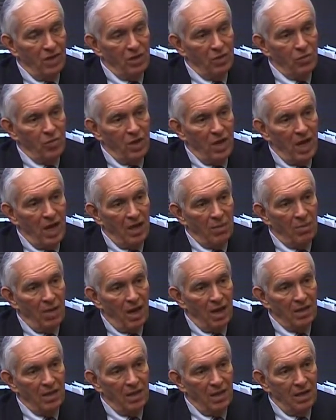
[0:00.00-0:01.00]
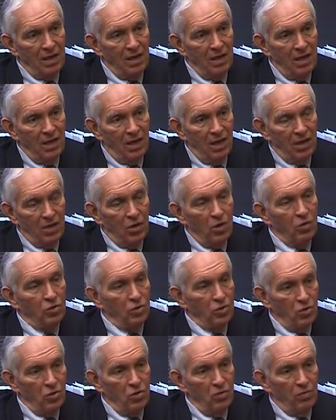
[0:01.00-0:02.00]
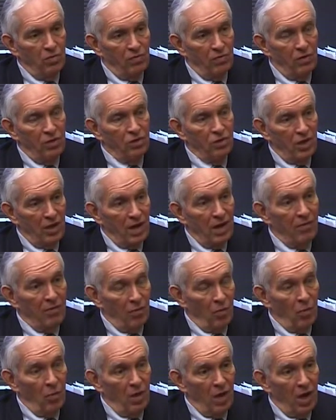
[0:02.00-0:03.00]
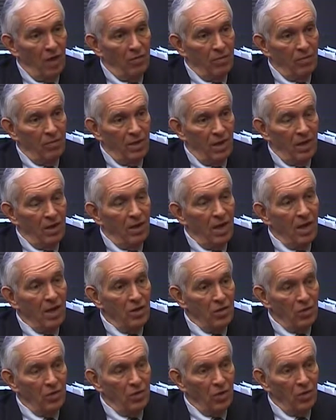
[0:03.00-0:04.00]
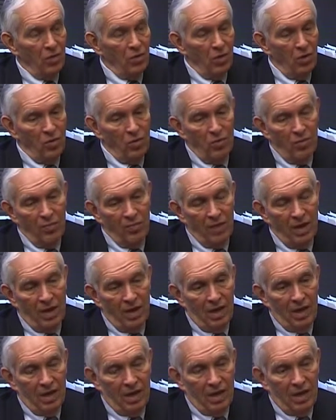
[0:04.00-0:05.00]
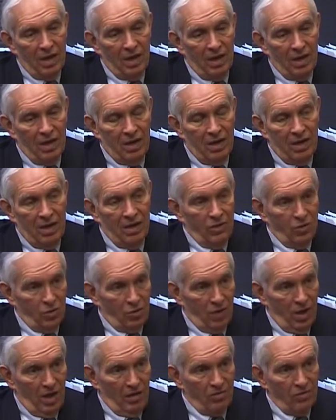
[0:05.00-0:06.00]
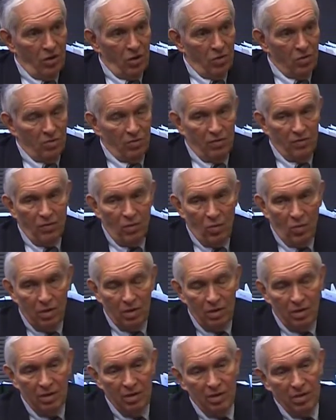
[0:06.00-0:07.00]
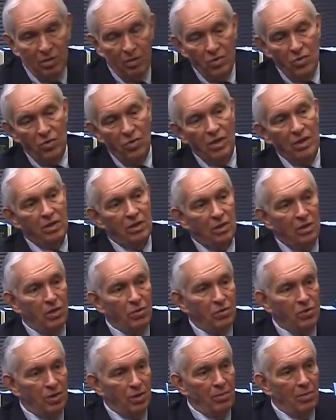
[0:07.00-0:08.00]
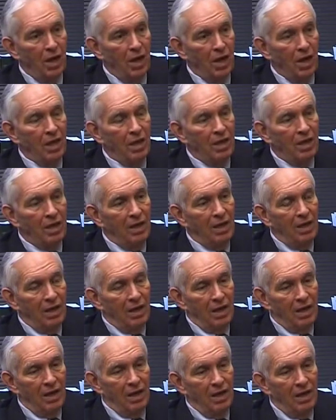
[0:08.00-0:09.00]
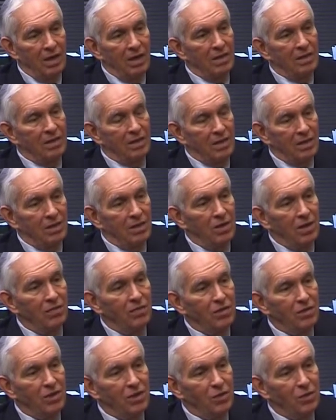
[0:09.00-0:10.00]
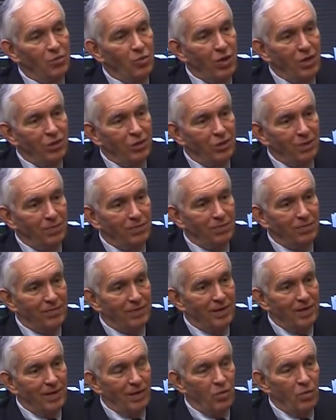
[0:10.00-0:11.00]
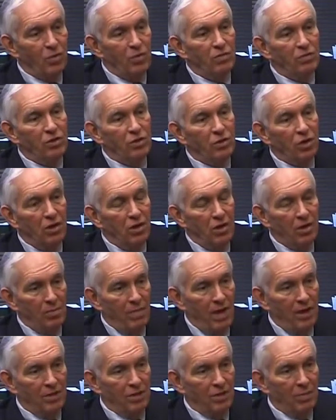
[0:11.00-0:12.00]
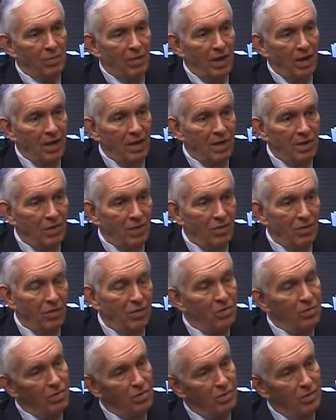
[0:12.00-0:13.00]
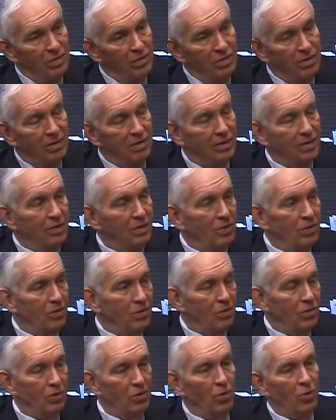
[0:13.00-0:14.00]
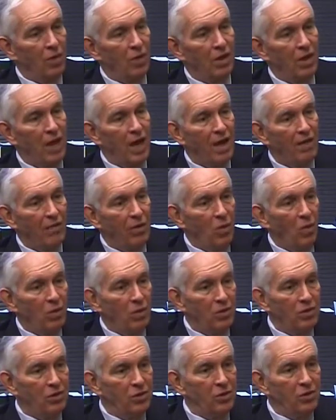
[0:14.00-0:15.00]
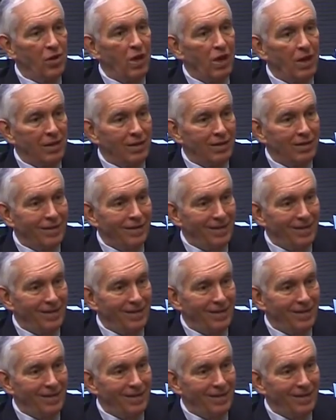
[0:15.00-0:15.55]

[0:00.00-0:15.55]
we had back then, because you knew virtually every one of them, and now you don't know. As you and I have talked before, when you get to know somebody, it's a different situation. When you've just heard about somebody, you know, you don't know whether they have horns or not.